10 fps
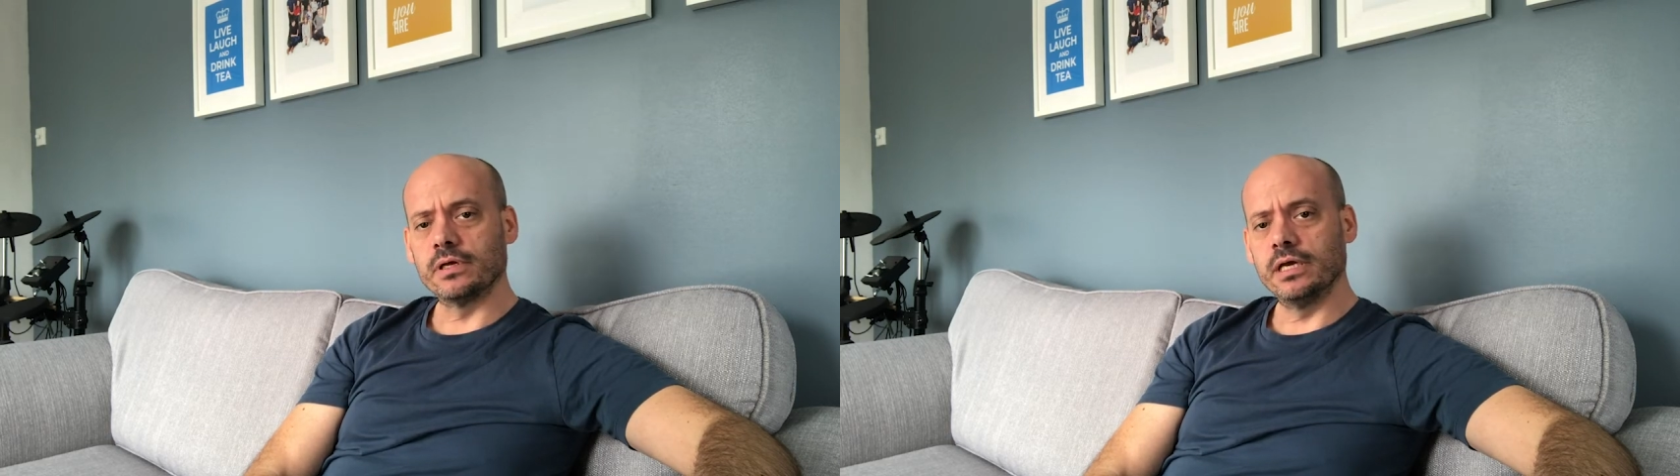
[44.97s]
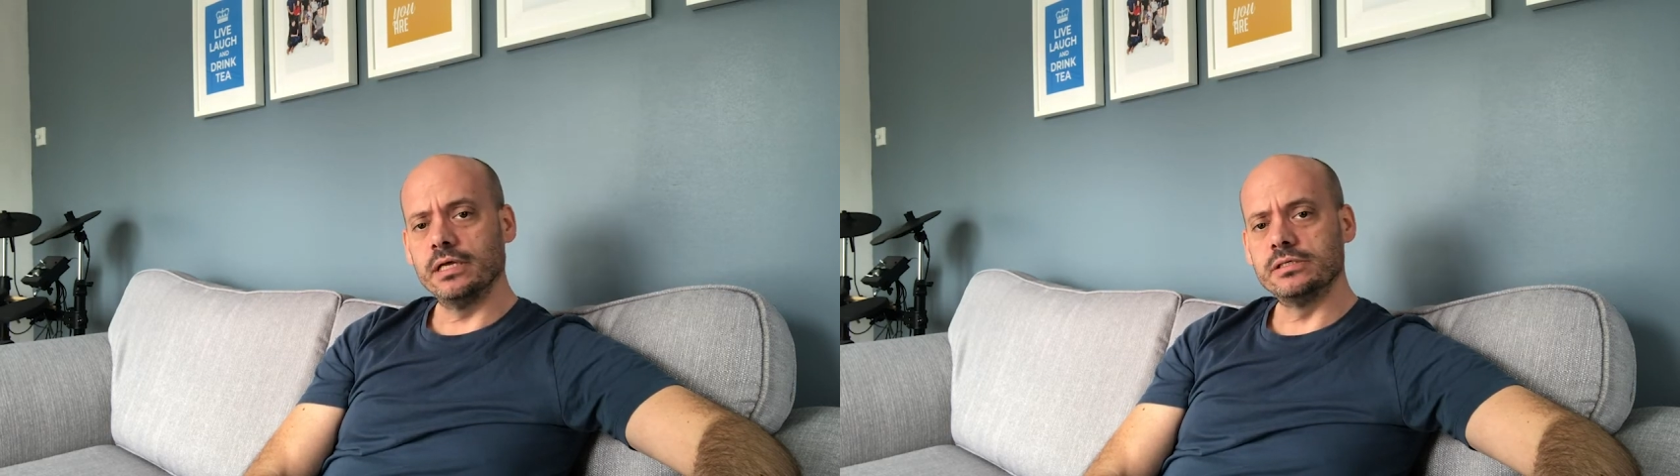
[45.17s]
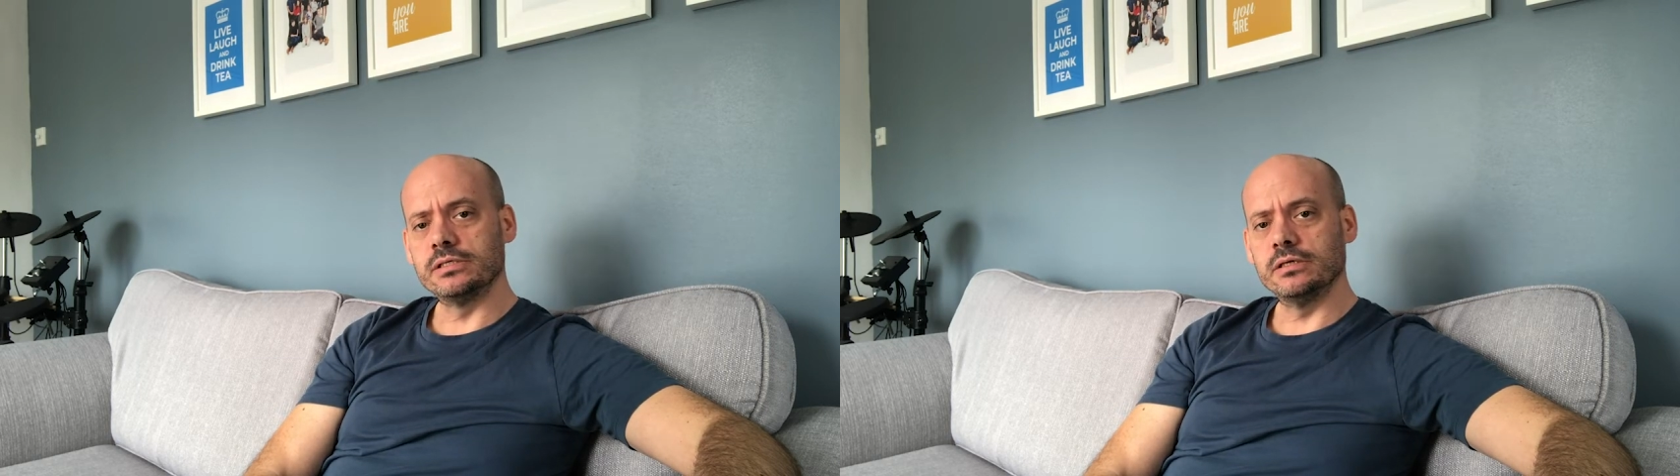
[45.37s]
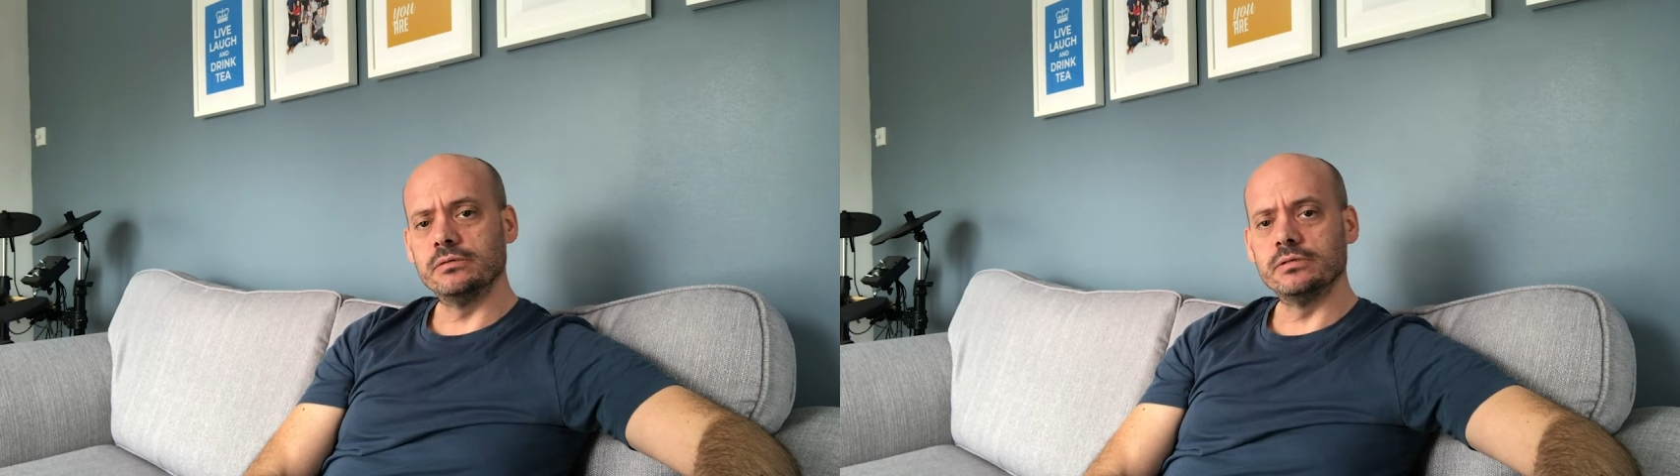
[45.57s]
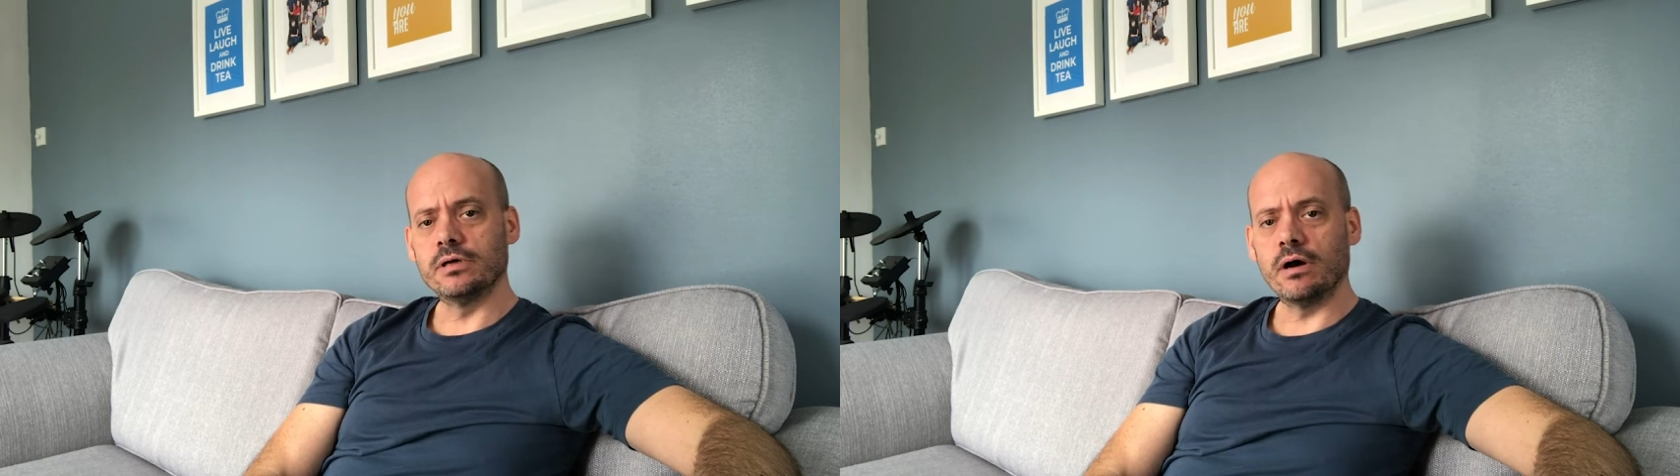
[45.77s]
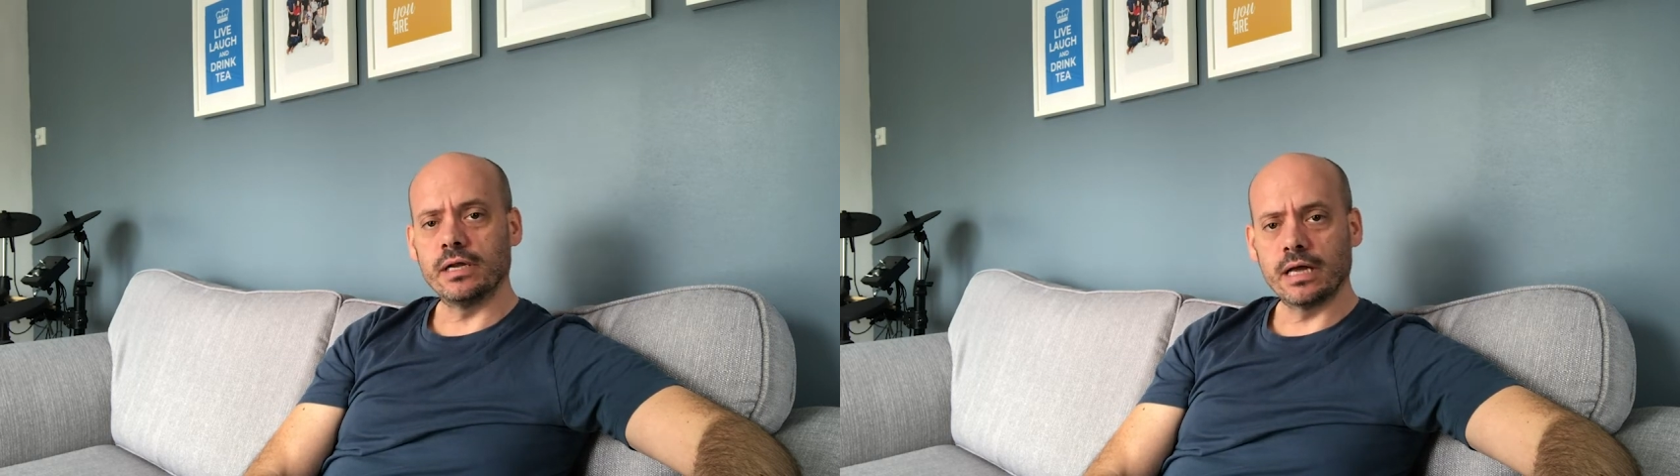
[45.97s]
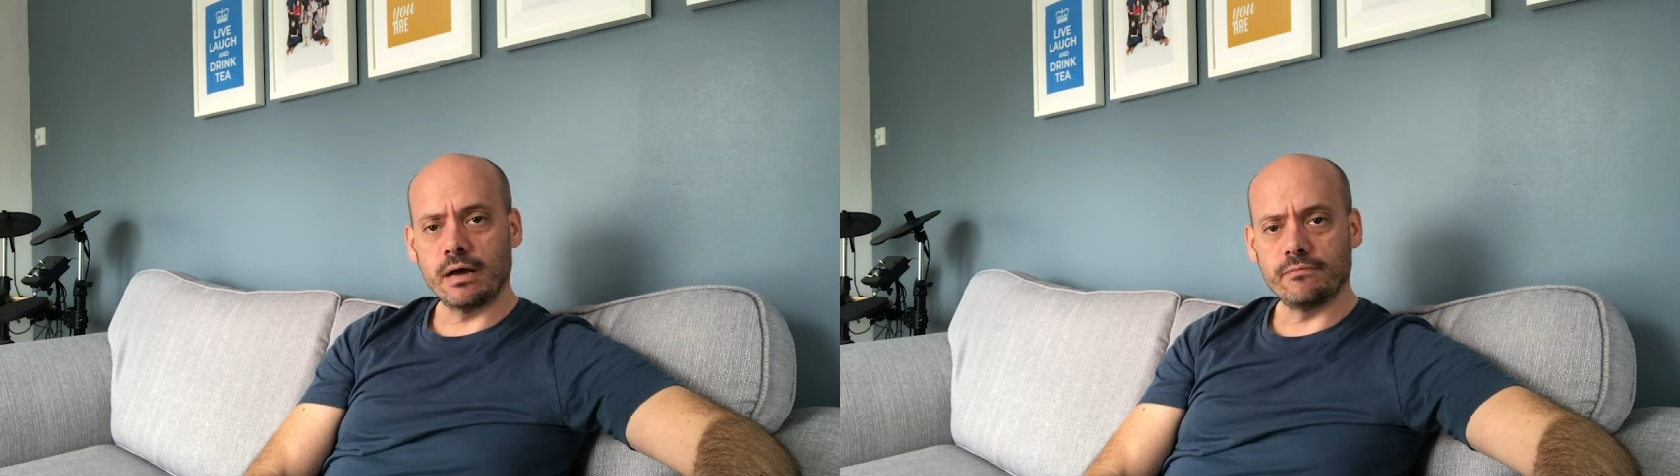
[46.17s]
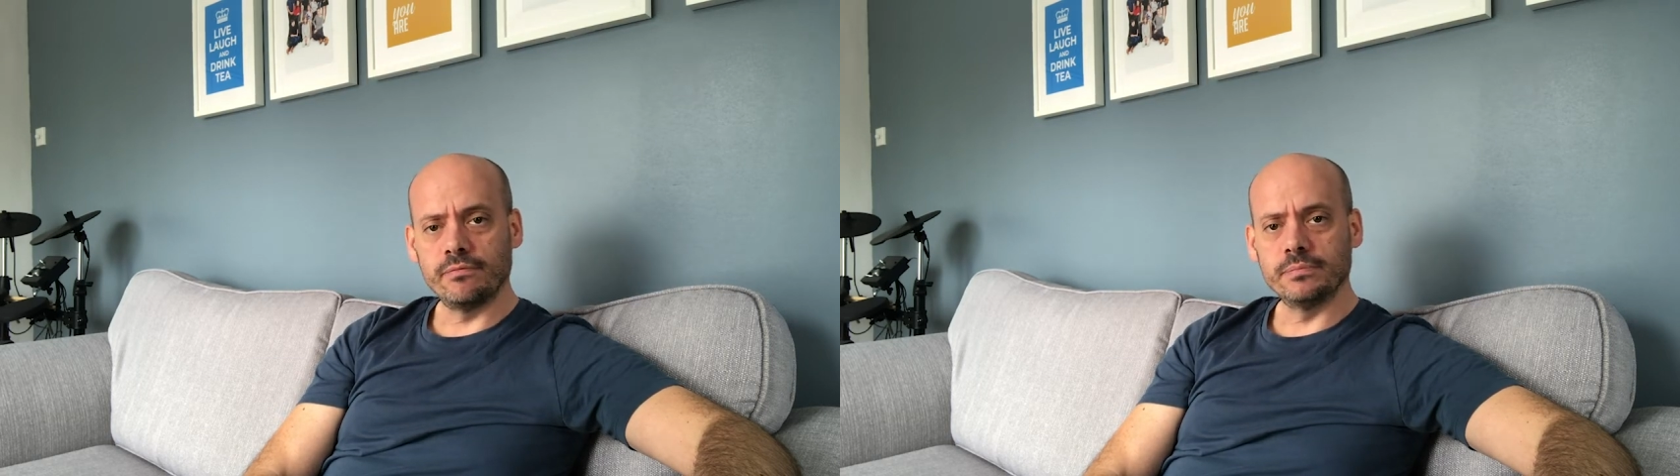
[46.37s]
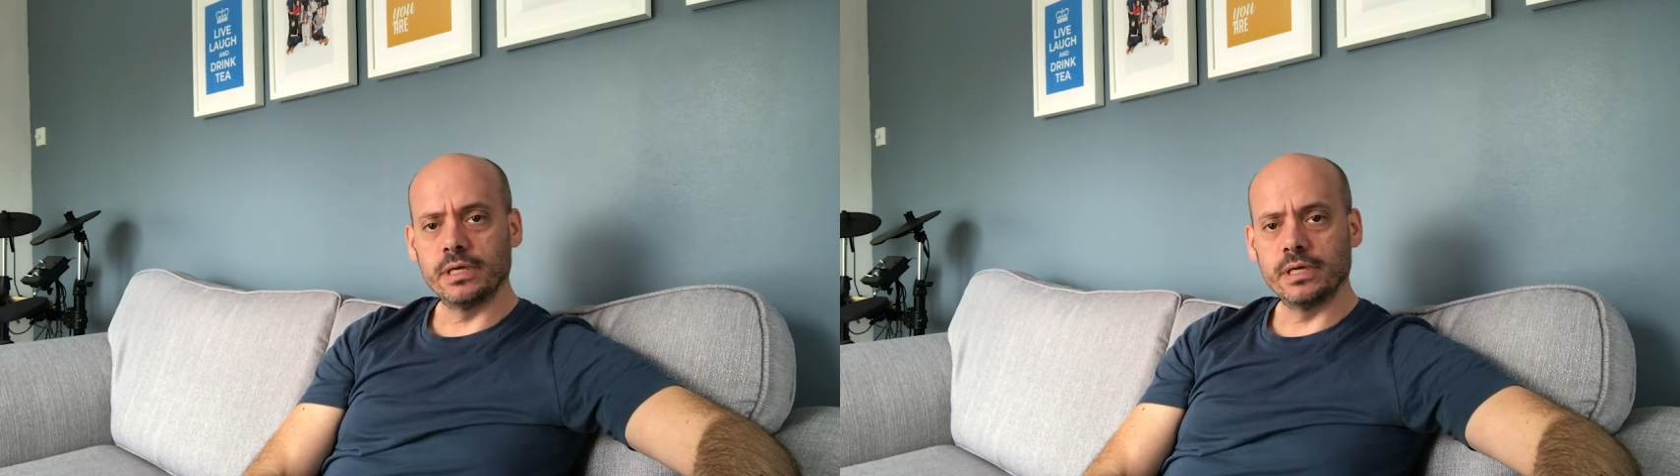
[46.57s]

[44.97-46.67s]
kids and tidying up from